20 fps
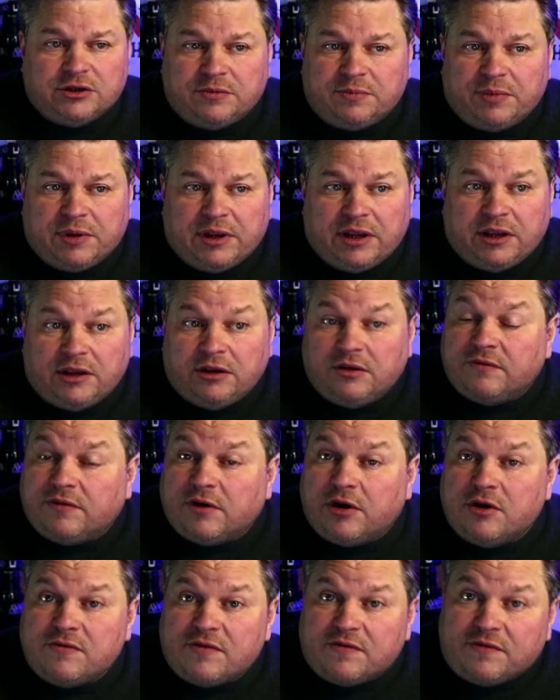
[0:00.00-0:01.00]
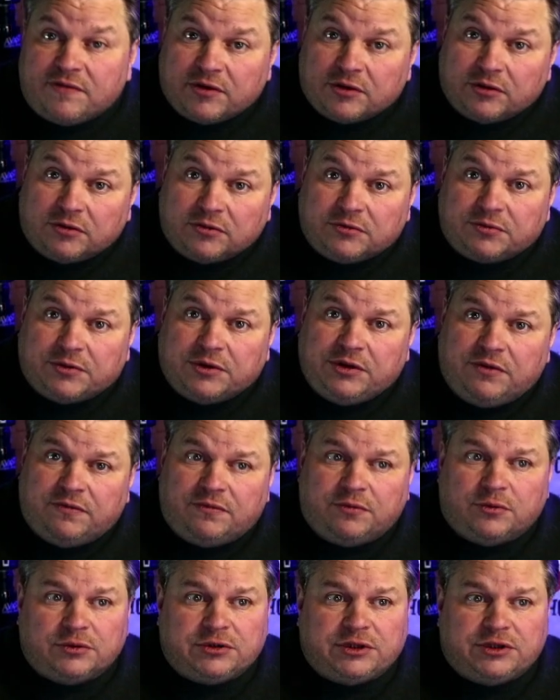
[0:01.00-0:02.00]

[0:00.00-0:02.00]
be you've overfilled when you've water